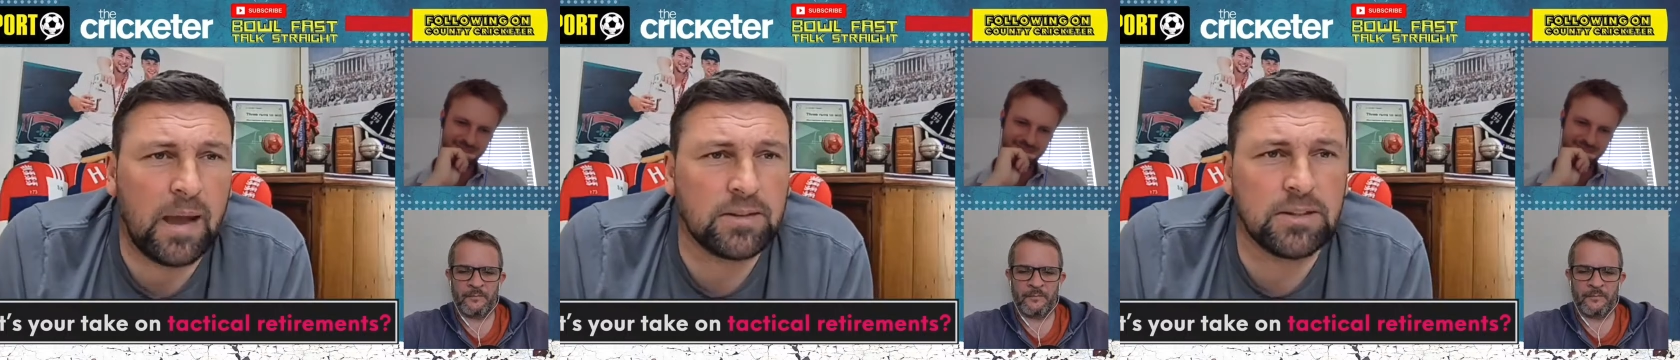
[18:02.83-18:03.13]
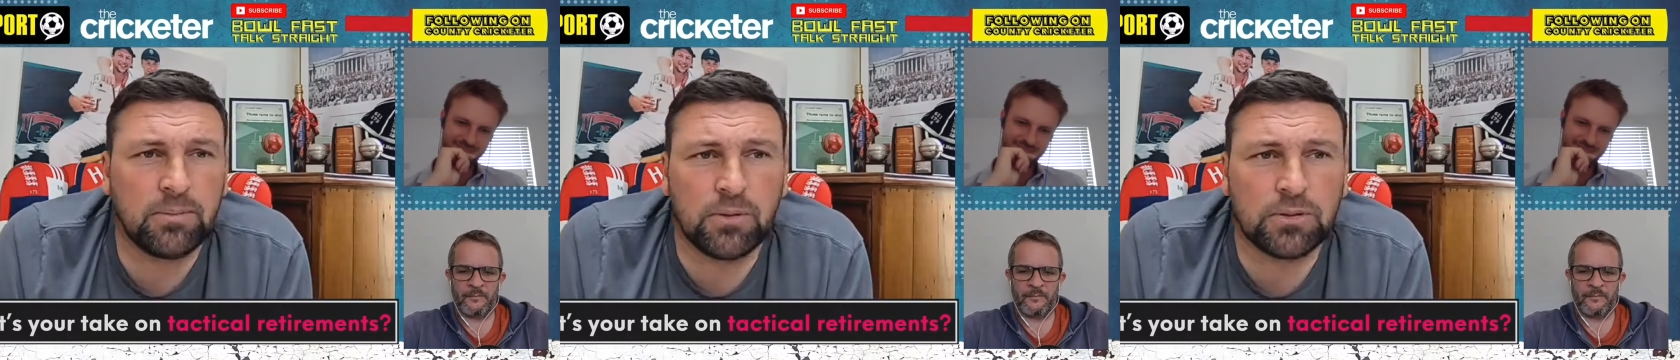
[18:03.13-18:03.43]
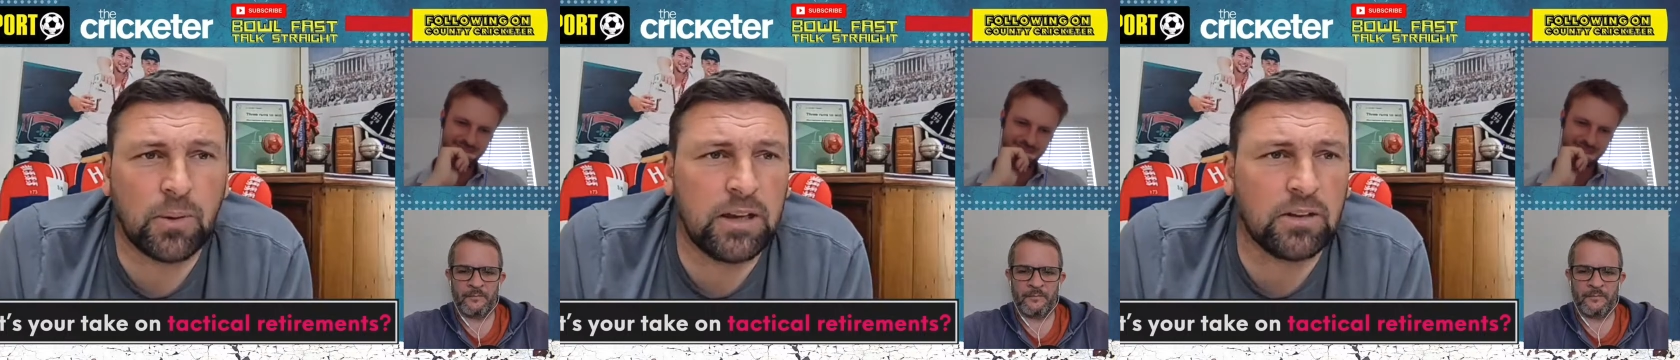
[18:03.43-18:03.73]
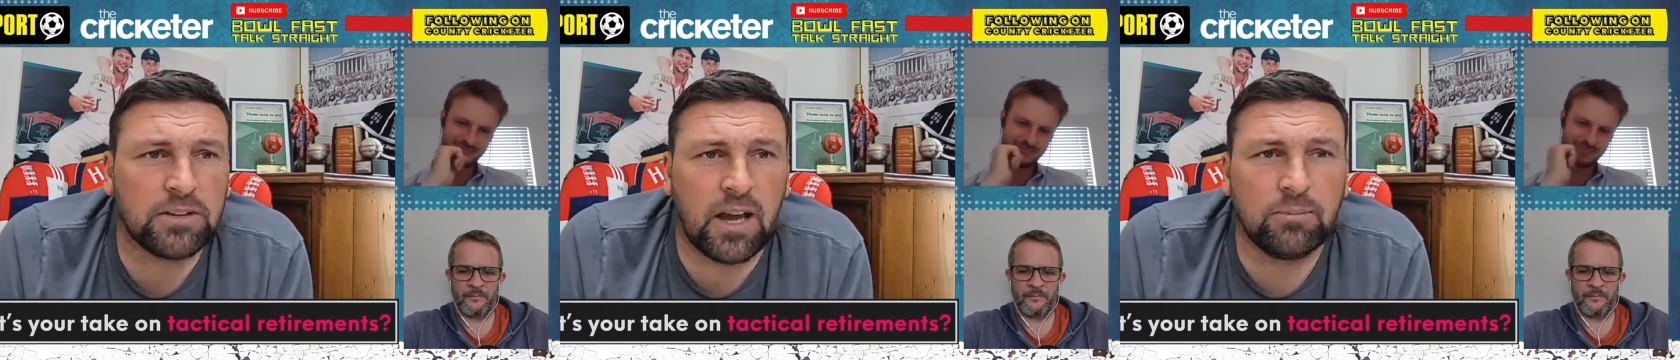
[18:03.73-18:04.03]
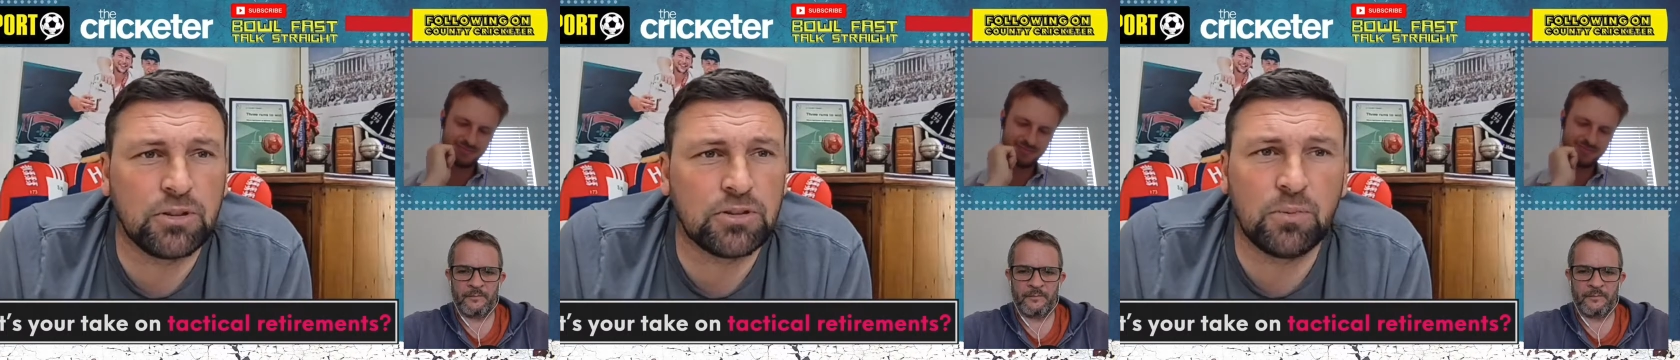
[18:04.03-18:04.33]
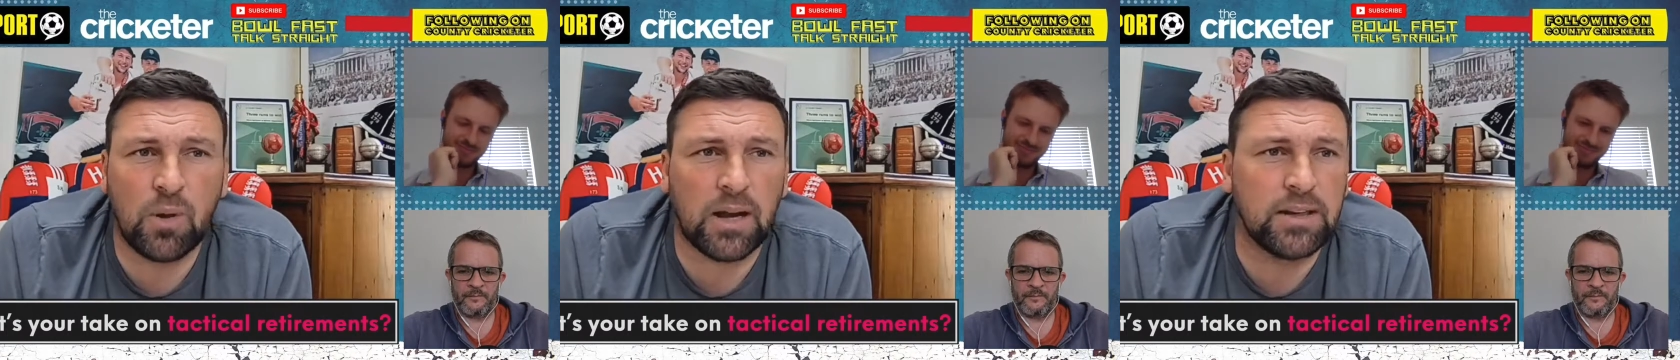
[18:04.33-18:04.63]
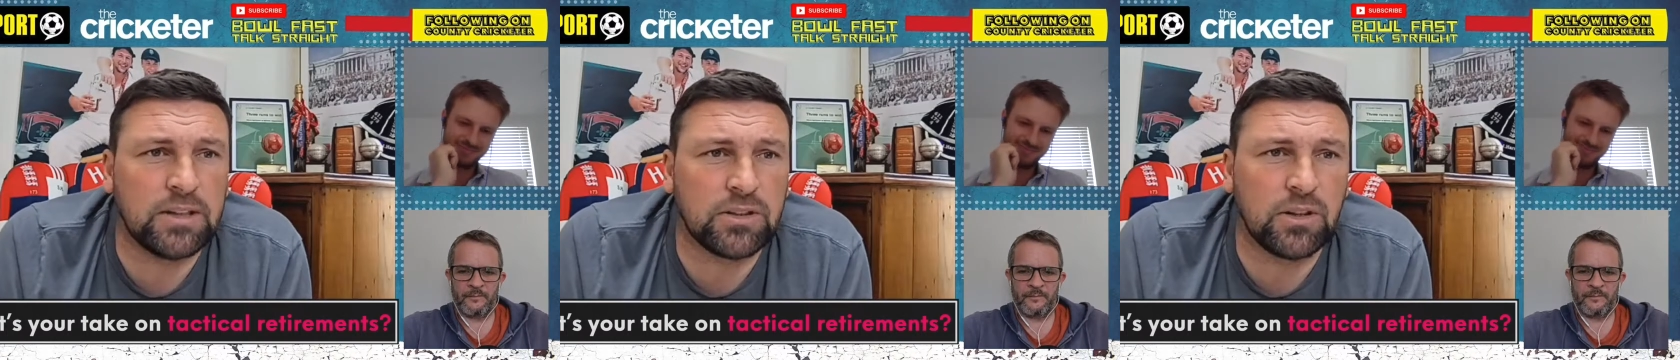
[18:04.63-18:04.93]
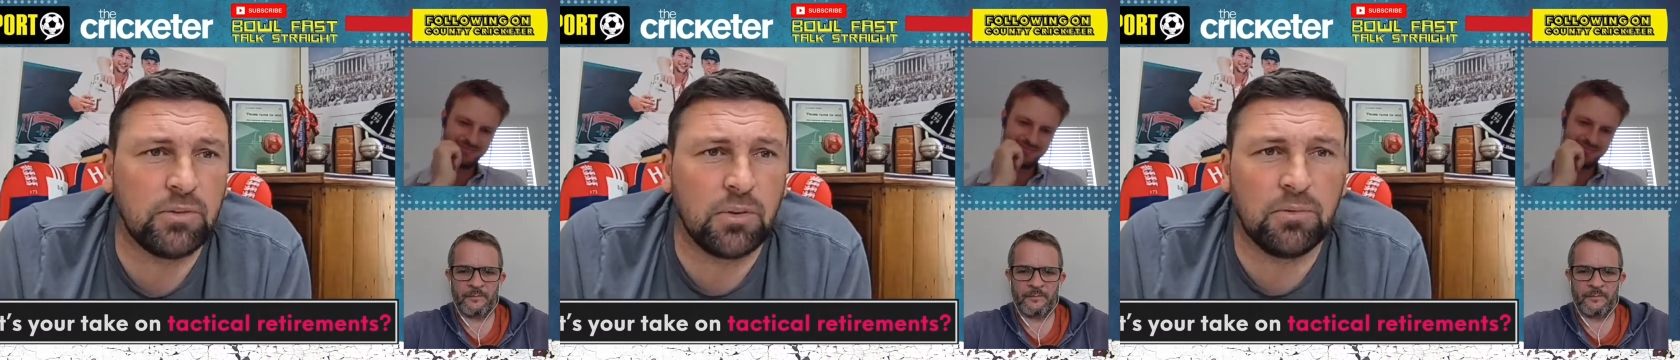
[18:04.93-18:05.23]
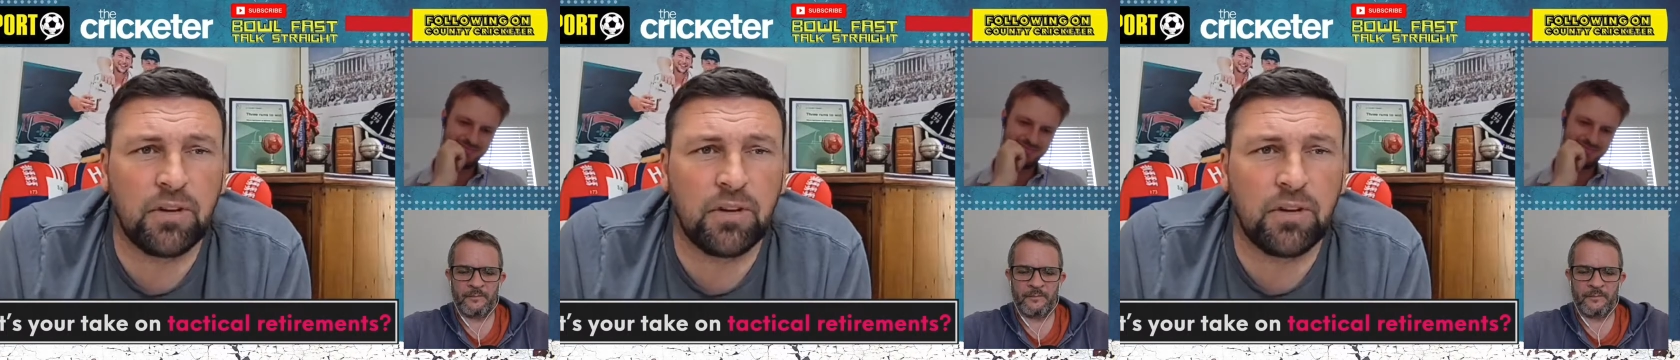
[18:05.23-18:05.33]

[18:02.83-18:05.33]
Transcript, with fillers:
Speaker 1: were bouncing the ball 20 odd times just to wind each other up.